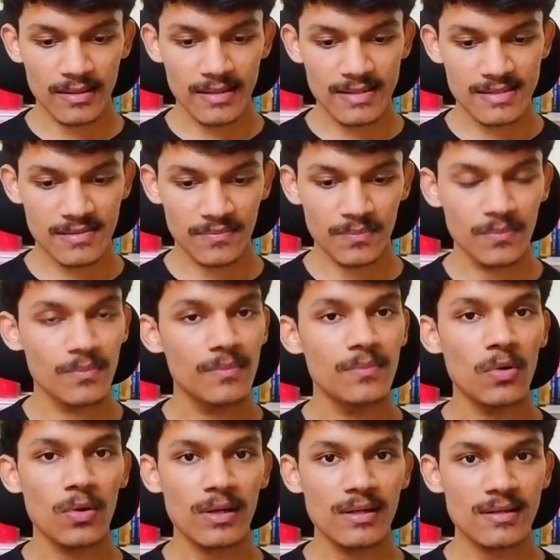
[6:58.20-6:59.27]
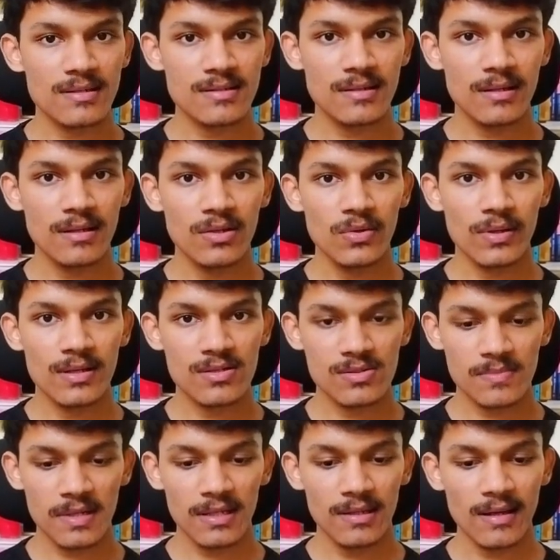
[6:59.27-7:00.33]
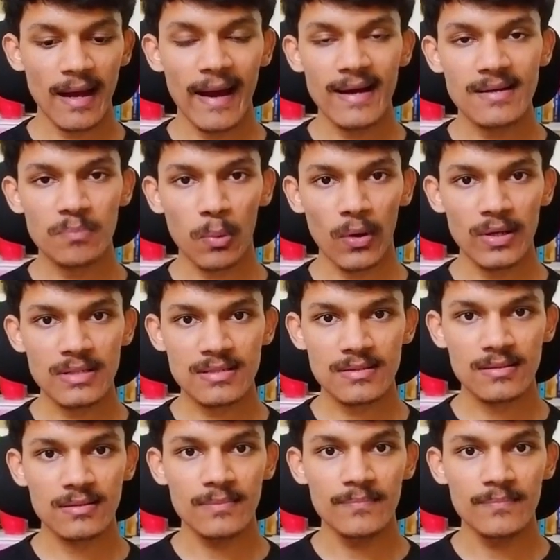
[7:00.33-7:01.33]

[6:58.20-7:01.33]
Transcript: is more interested in your resume. Add points